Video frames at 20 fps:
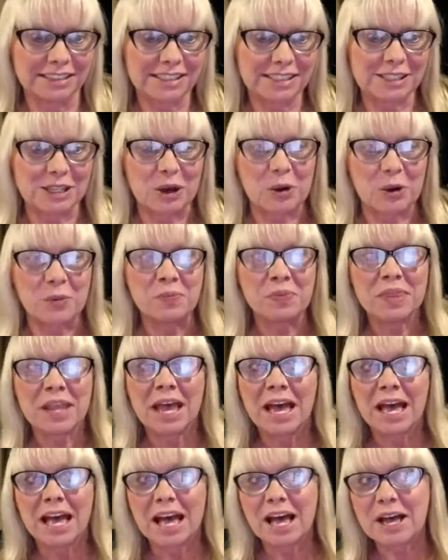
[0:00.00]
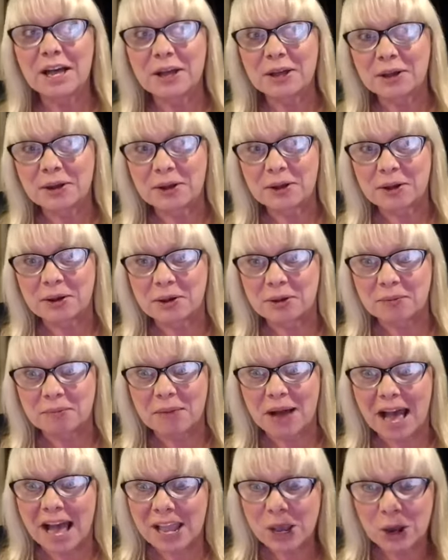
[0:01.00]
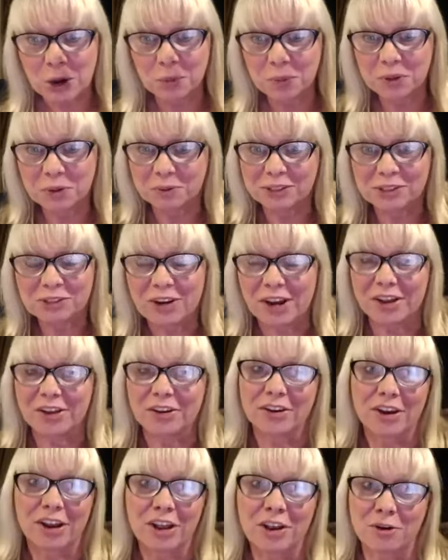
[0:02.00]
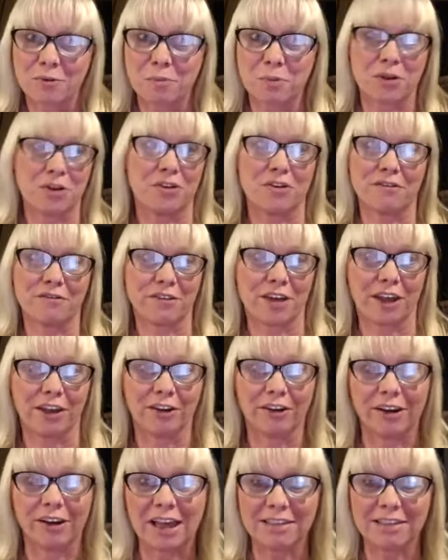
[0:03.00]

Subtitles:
So I hope you will try our air purifier.